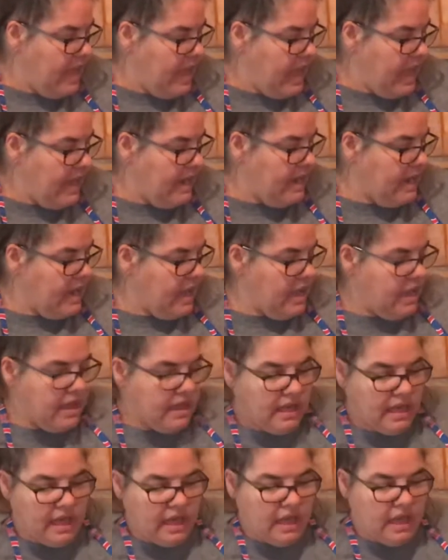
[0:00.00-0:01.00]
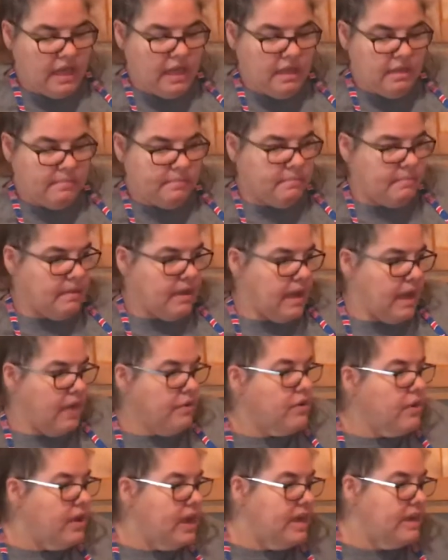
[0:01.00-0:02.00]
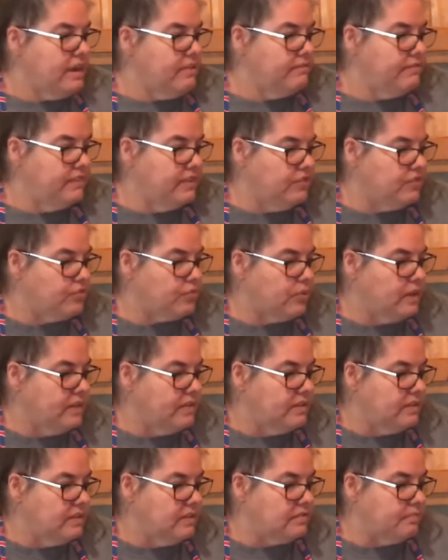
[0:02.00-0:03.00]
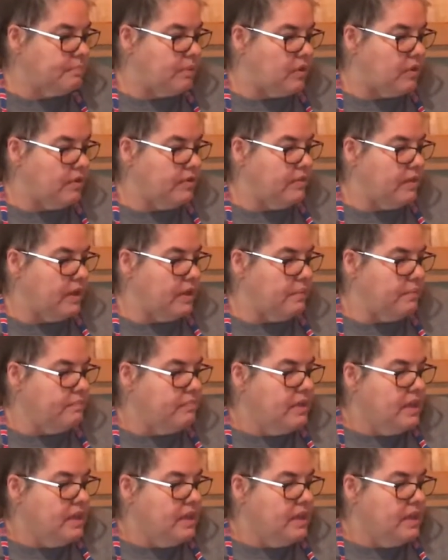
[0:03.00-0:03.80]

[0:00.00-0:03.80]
and I'll go ahead and finish reading this part though.